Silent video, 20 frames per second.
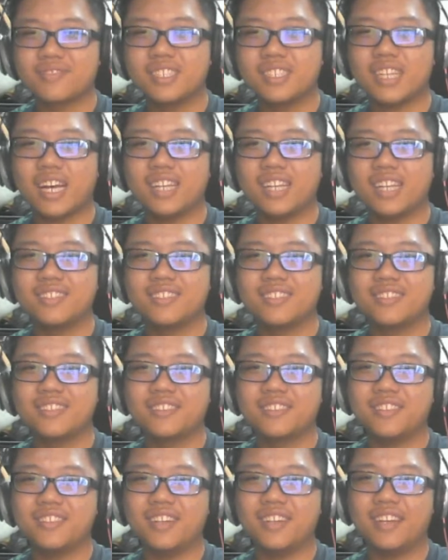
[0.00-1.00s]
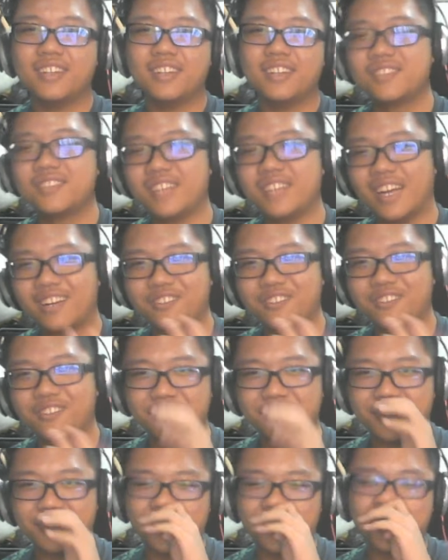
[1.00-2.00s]
that Jack would
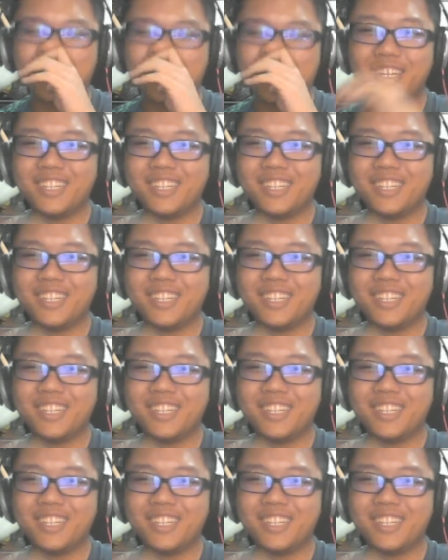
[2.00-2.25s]
have known.